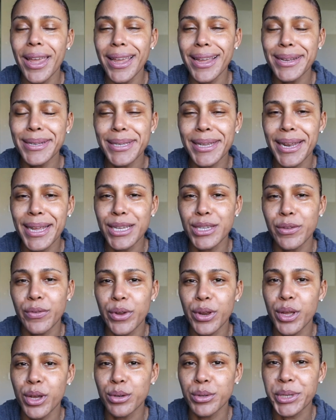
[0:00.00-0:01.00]
in today's
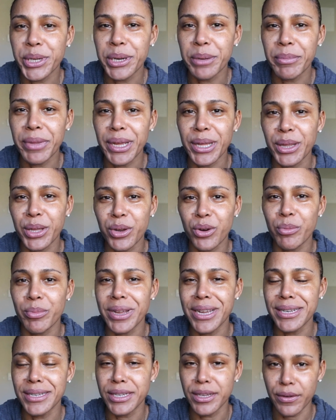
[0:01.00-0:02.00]
video is going to be a little
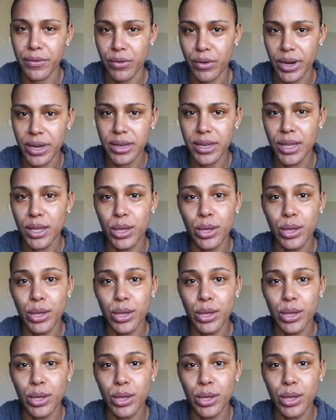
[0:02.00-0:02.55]
bit different.